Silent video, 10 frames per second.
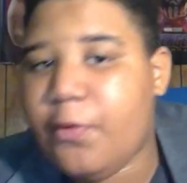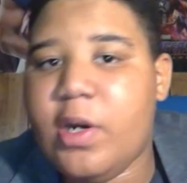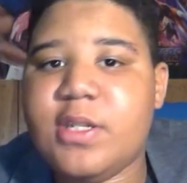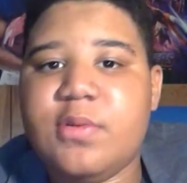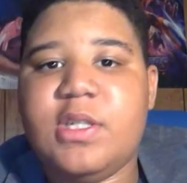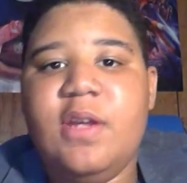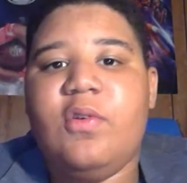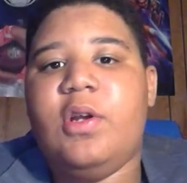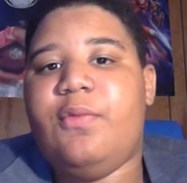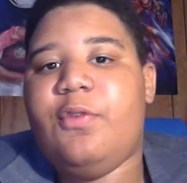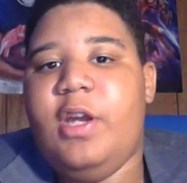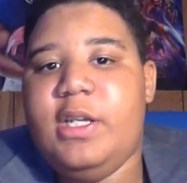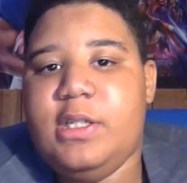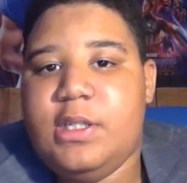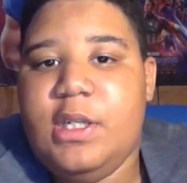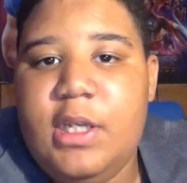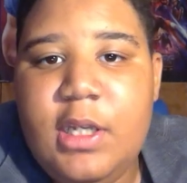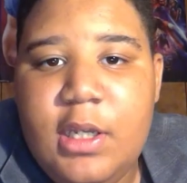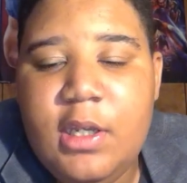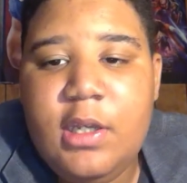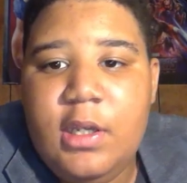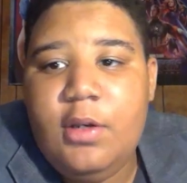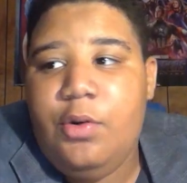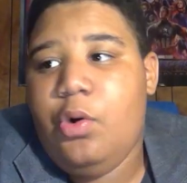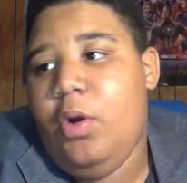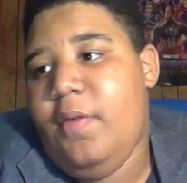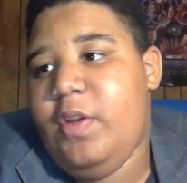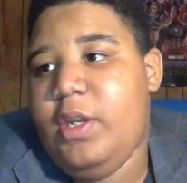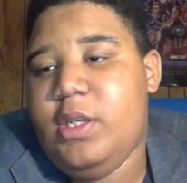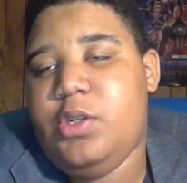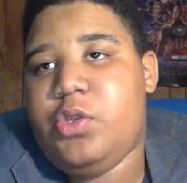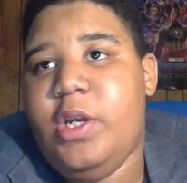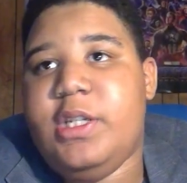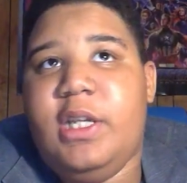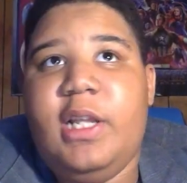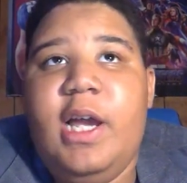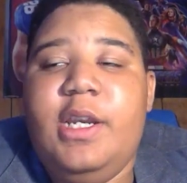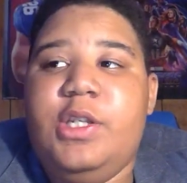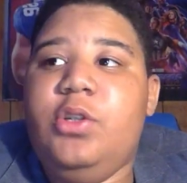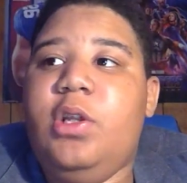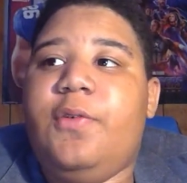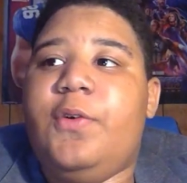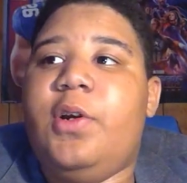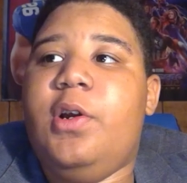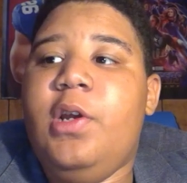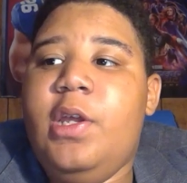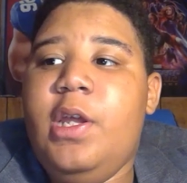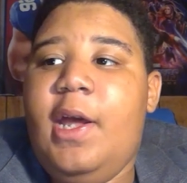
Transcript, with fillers: for as a receiver in free agency, or even in a trade deadline, is you look for...